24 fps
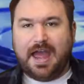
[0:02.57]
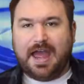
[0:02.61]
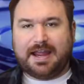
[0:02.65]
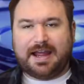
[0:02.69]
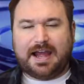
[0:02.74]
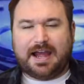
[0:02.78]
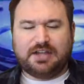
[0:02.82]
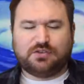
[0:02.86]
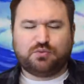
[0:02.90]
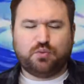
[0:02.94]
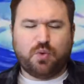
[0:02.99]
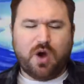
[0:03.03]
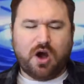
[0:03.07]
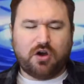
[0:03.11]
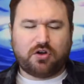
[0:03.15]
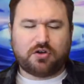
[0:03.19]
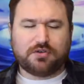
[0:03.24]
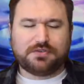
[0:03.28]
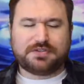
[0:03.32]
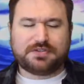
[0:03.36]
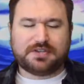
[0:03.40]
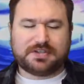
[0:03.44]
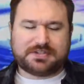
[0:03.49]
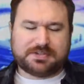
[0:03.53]
Hey guys,
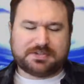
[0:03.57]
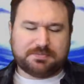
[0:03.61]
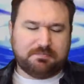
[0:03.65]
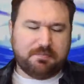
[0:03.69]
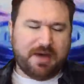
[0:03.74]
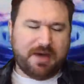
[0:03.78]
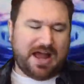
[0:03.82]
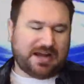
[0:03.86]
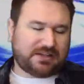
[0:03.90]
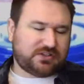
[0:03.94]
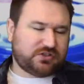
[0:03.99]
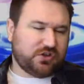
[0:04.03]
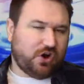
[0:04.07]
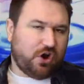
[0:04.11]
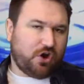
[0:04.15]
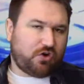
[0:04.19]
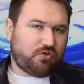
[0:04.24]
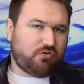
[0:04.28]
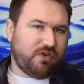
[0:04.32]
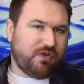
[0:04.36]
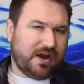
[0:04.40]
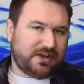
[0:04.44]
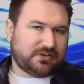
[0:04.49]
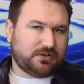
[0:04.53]
welcome to Smack
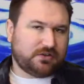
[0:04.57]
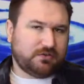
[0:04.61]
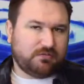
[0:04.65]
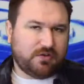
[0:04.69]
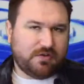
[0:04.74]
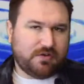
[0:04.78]
Talk Wrestling